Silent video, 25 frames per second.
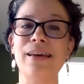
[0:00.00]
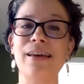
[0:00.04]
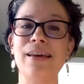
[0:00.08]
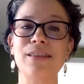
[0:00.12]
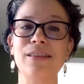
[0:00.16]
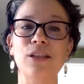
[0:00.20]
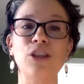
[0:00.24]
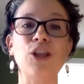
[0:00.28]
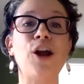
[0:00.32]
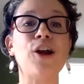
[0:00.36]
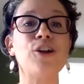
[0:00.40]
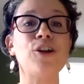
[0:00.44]
the
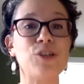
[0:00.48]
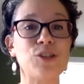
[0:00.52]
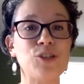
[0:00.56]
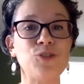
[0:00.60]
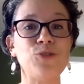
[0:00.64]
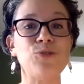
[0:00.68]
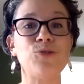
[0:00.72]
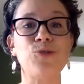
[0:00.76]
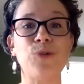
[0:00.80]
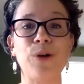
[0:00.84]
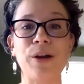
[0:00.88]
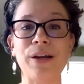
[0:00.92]
largest
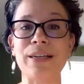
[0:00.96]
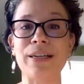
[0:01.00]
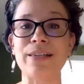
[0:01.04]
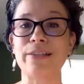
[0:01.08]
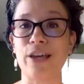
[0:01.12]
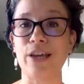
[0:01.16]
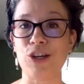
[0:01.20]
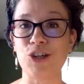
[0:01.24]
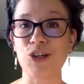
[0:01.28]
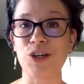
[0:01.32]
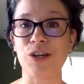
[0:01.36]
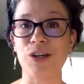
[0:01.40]
news
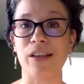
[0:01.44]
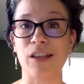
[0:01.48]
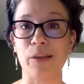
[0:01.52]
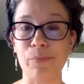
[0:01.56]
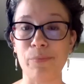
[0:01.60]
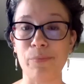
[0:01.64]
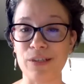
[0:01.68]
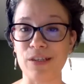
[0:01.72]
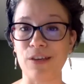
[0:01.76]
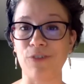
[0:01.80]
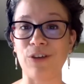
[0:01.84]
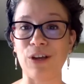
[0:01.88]
organization in the
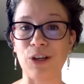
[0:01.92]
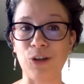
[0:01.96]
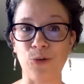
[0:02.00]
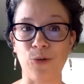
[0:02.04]
Pacific